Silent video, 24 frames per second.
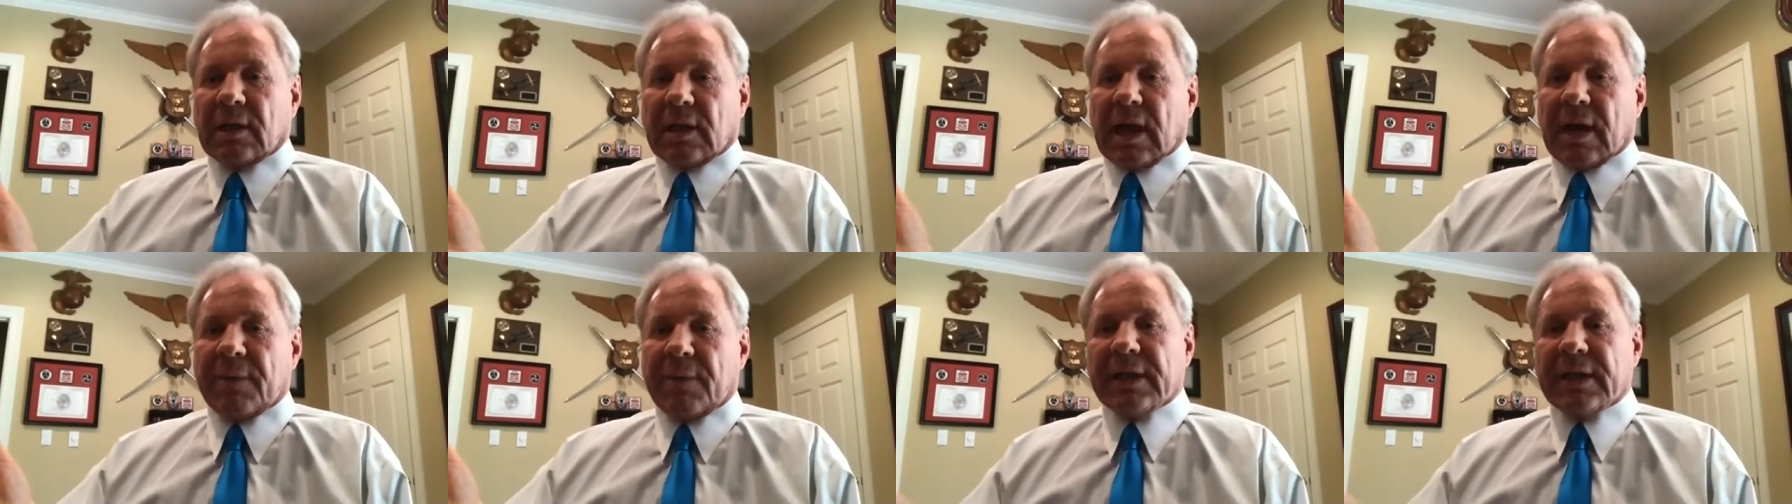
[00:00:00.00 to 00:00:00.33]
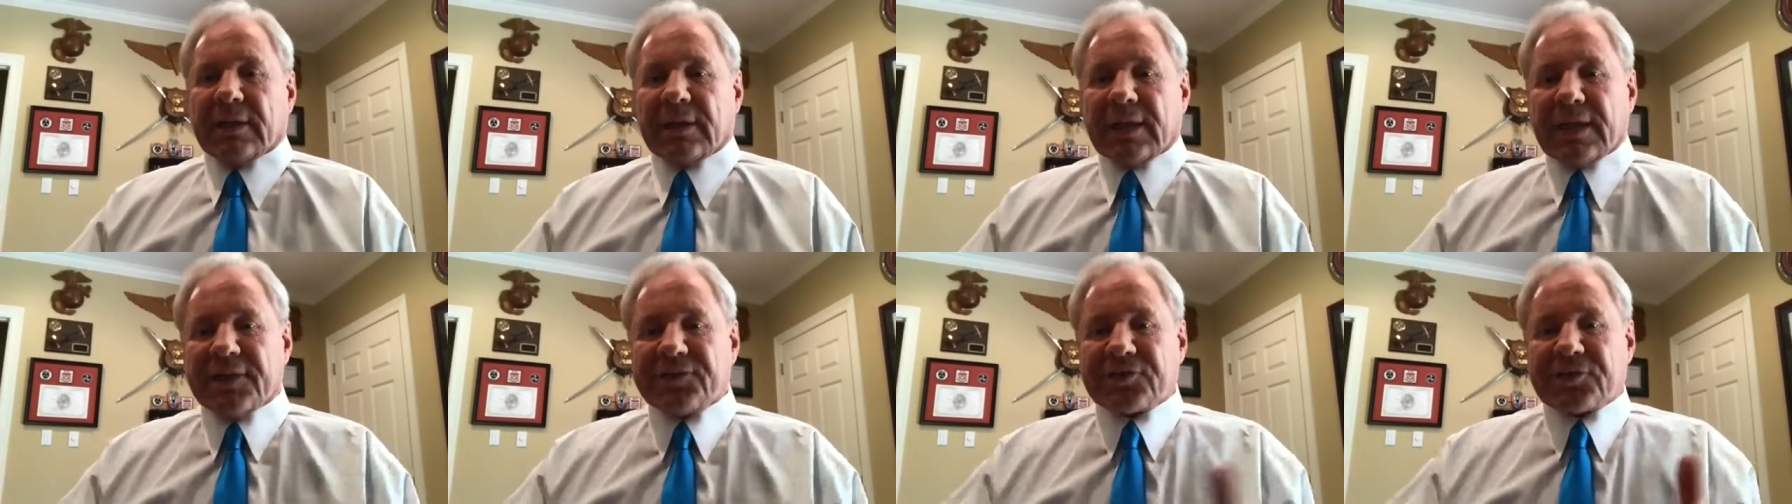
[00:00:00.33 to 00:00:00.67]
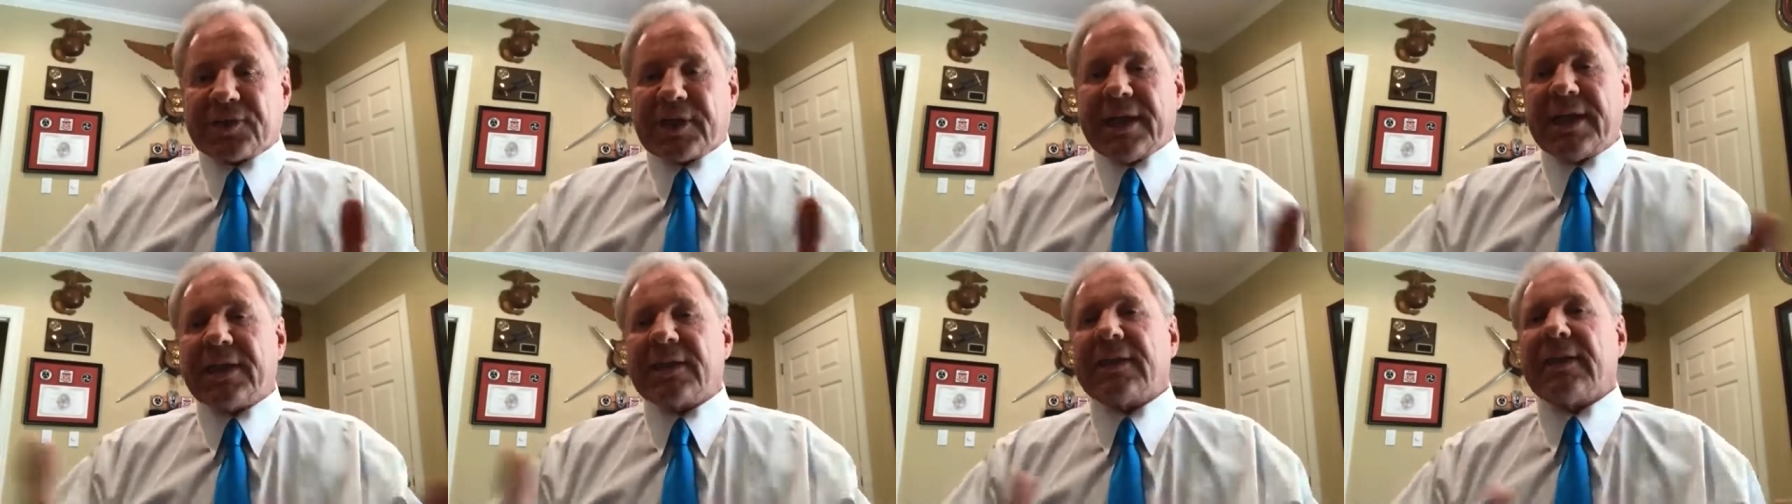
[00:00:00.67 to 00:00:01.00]
I mean, let's
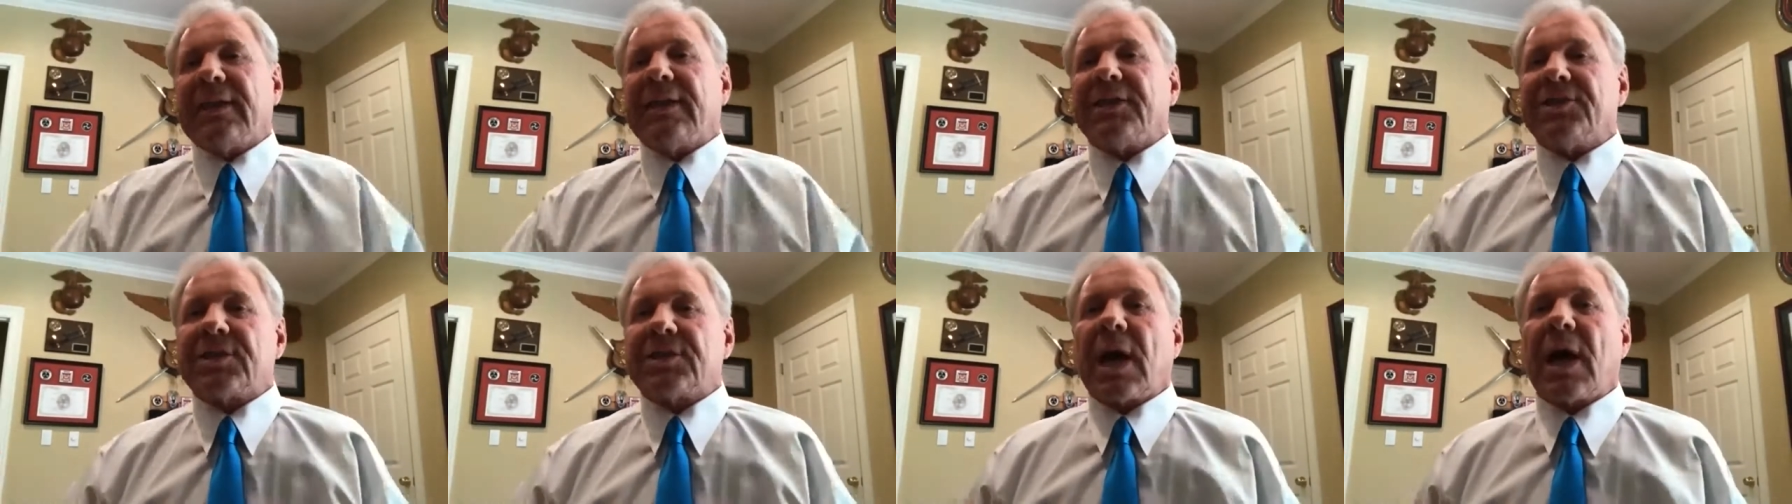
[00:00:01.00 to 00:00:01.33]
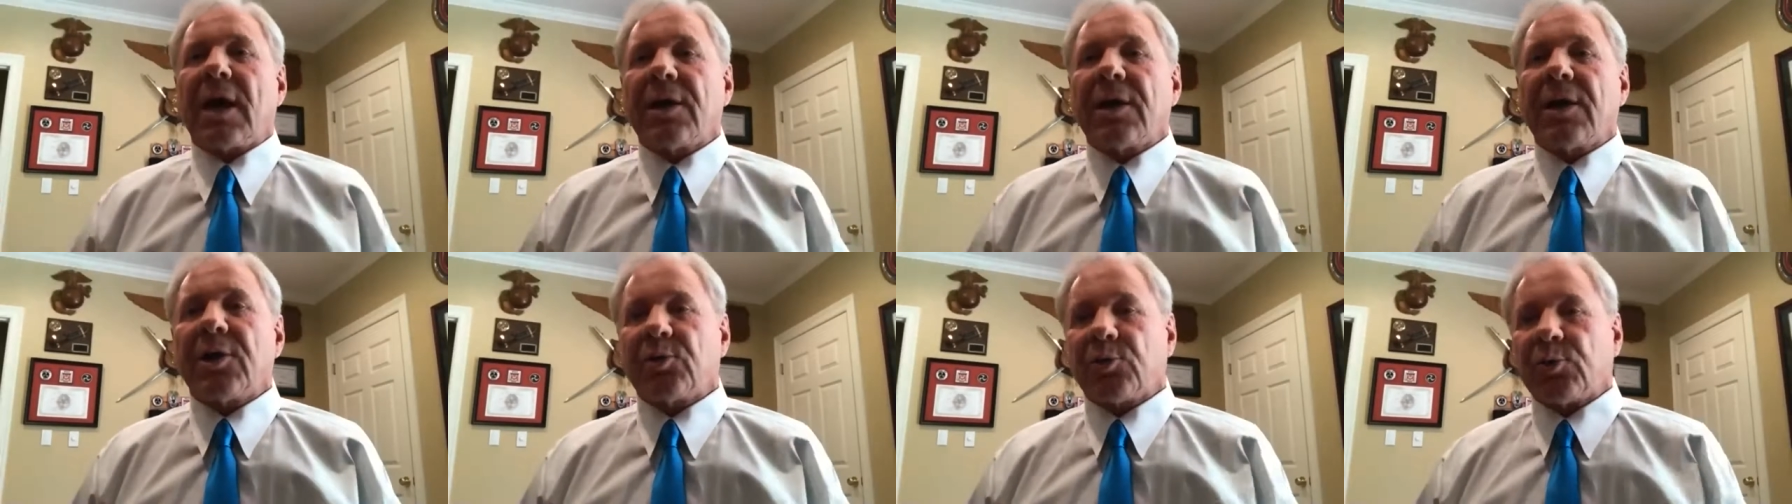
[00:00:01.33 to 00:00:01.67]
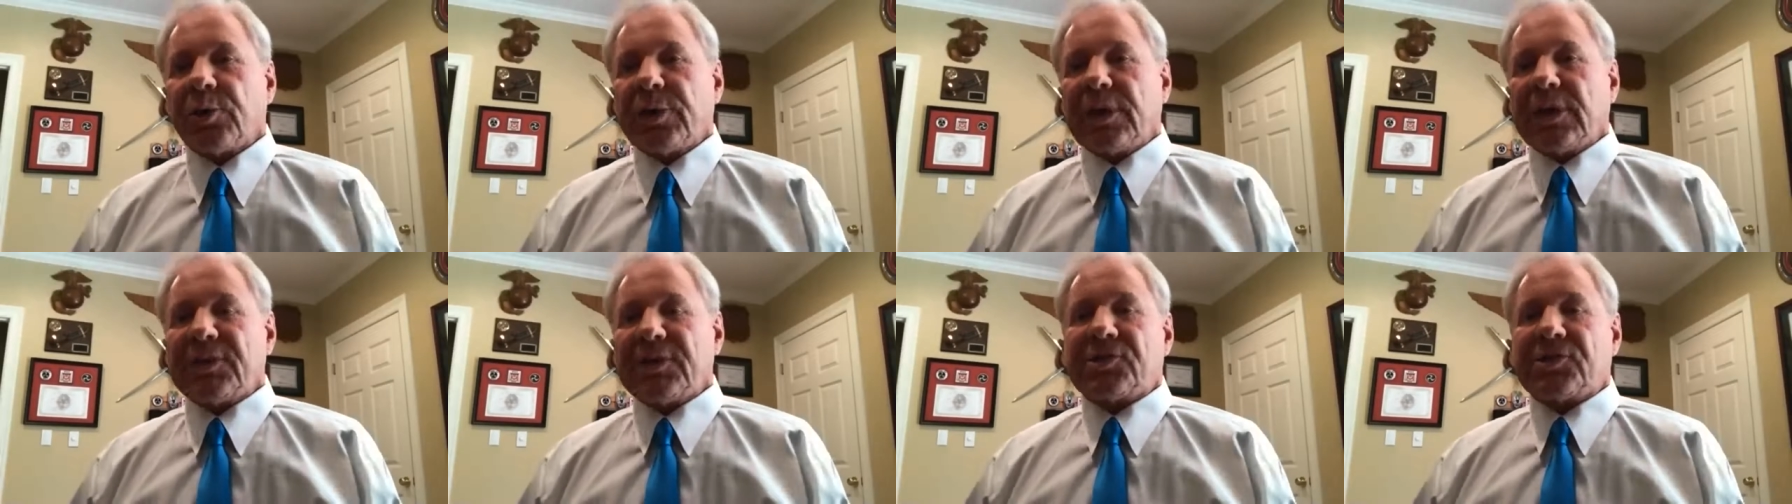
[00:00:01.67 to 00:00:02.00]
take the entire
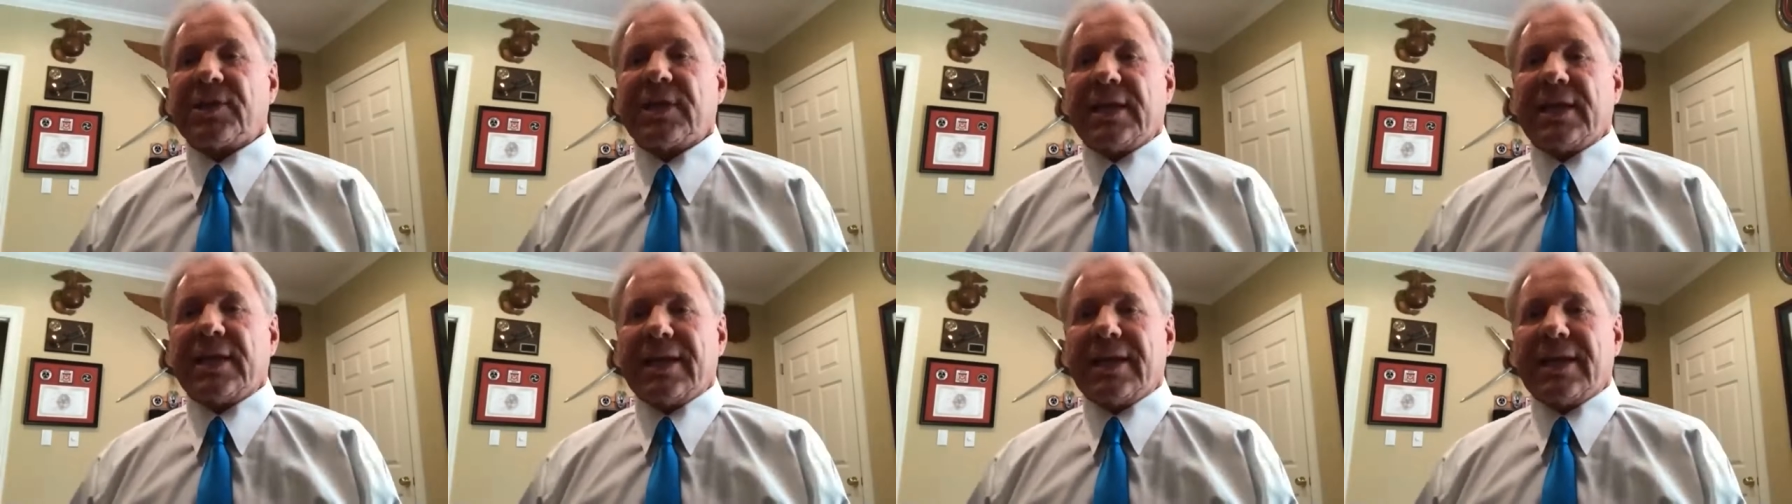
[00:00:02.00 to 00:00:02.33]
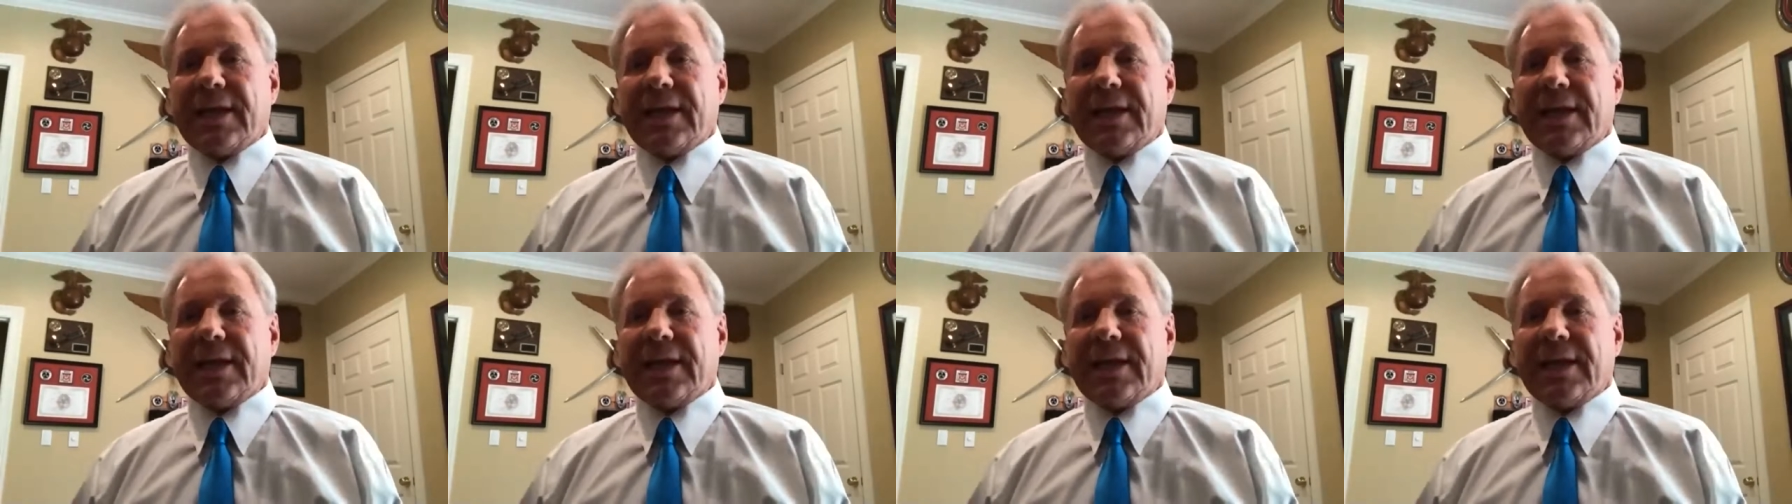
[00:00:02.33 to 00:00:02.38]
real estate